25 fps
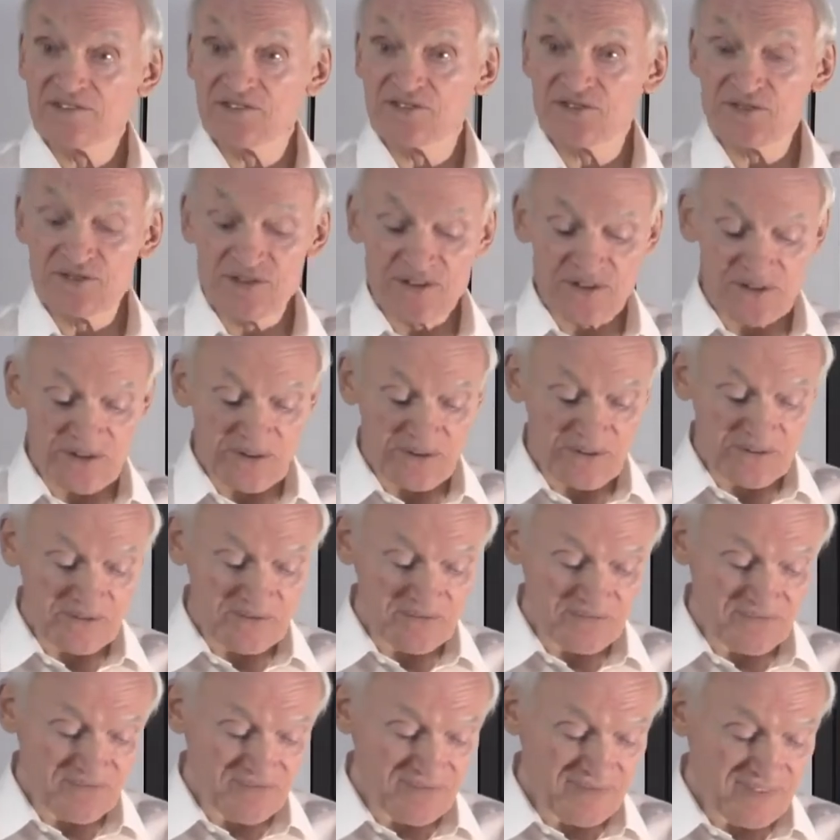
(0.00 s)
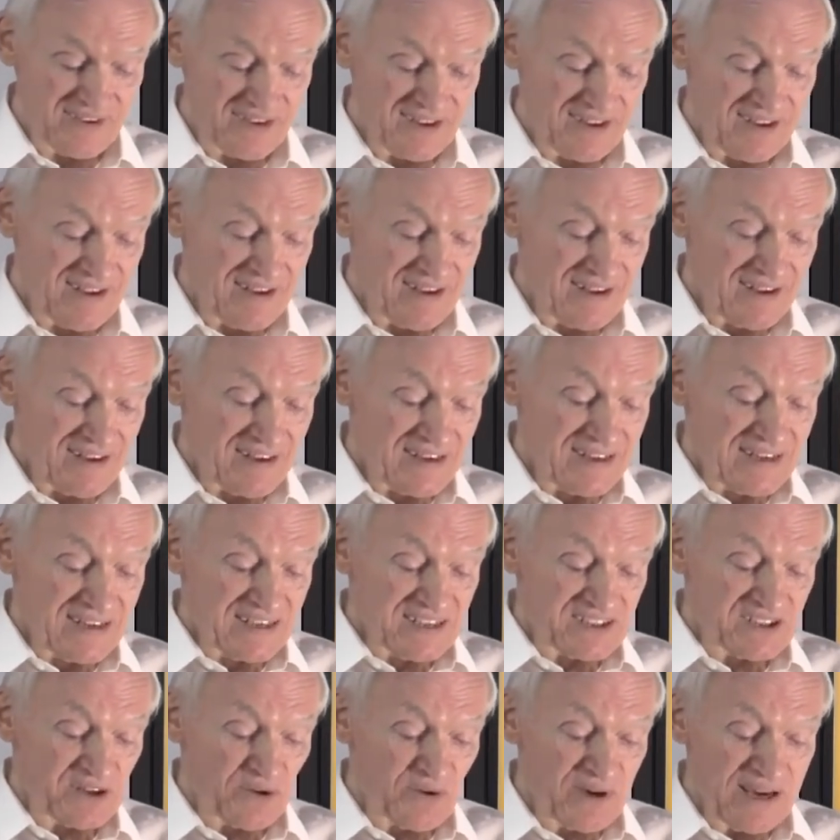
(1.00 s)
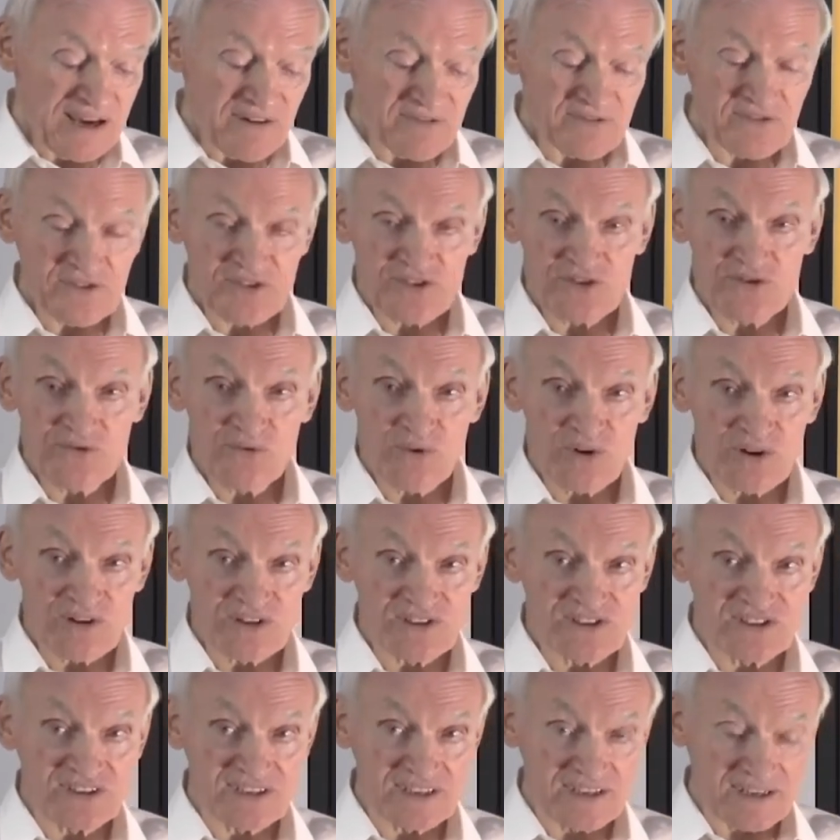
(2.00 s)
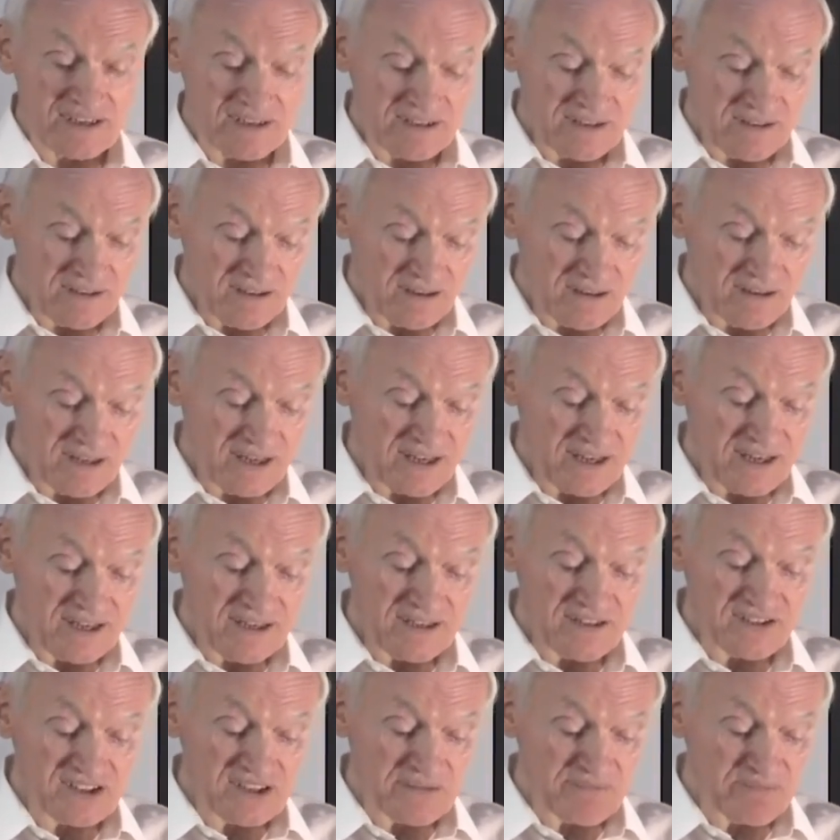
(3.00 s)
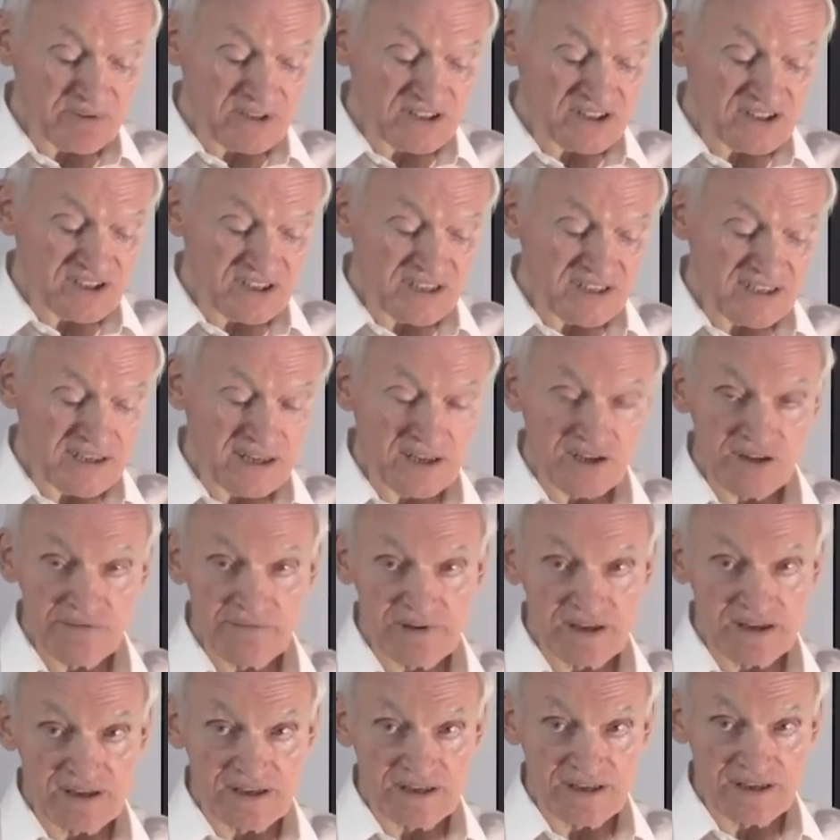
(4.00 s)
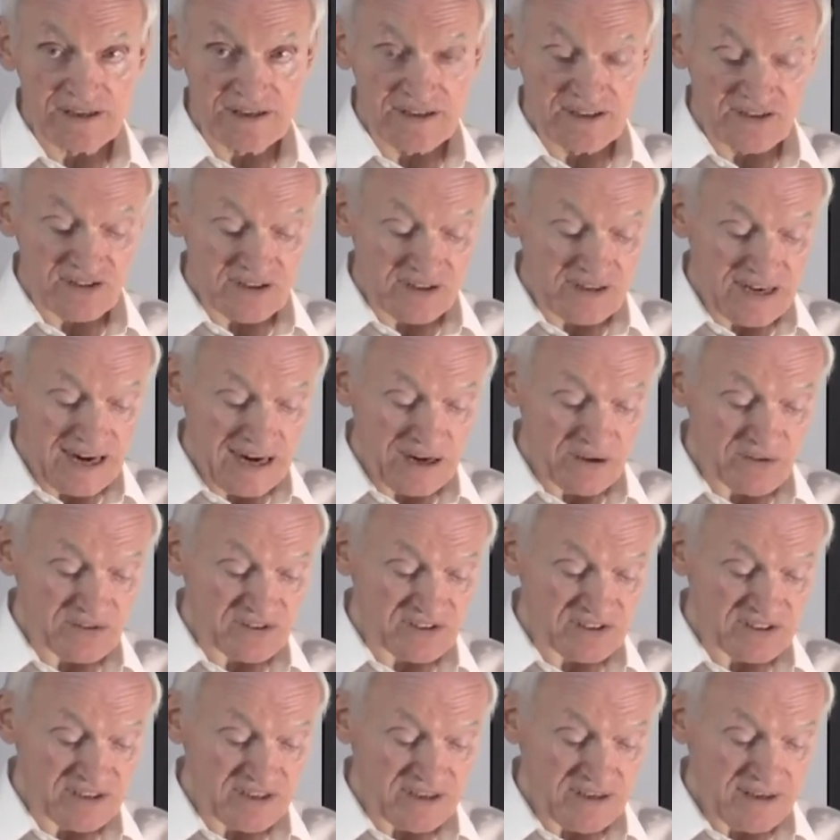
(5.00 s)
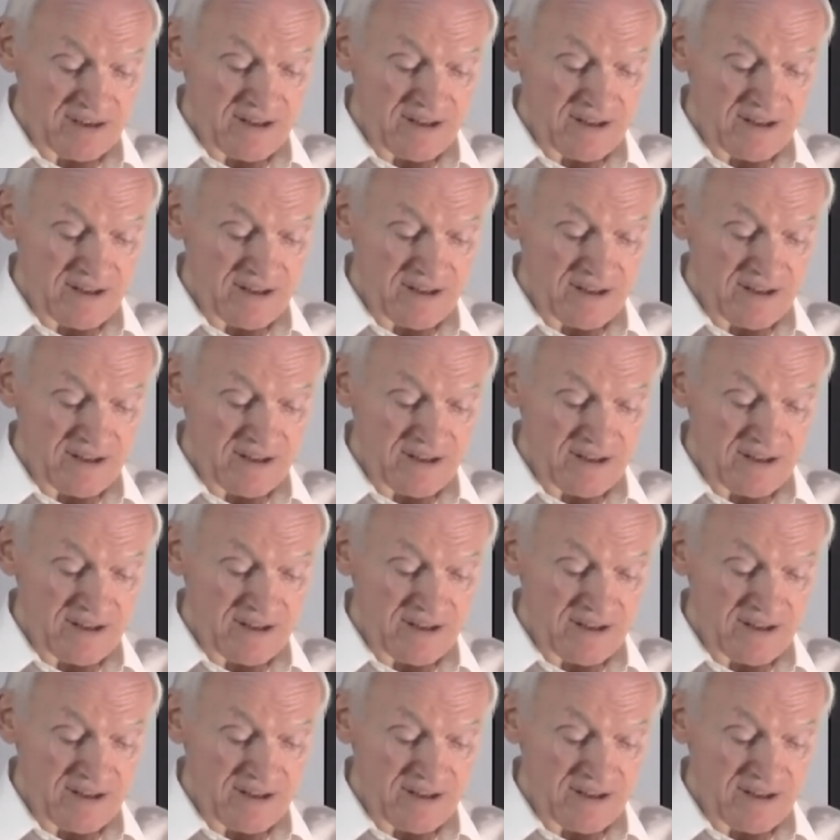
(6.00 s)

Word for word: to do. So we have two words here, okay? Simplicity and humility. These are nouns.